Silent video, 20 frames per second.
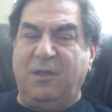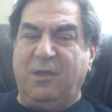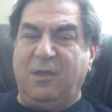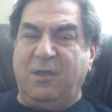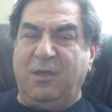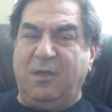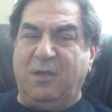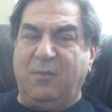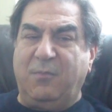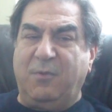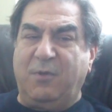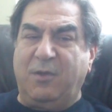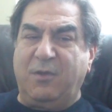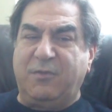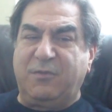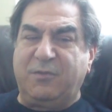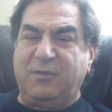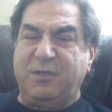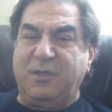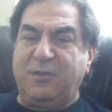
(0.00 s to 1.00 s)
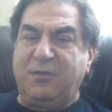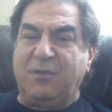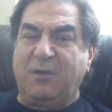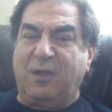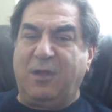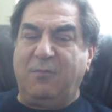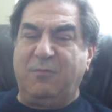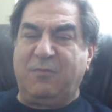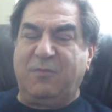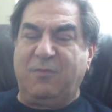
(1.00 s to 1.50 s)
about three times
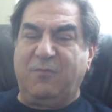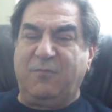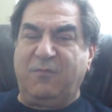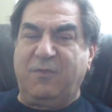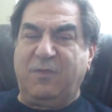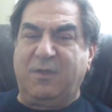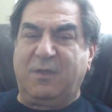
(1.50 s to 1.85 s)
a week.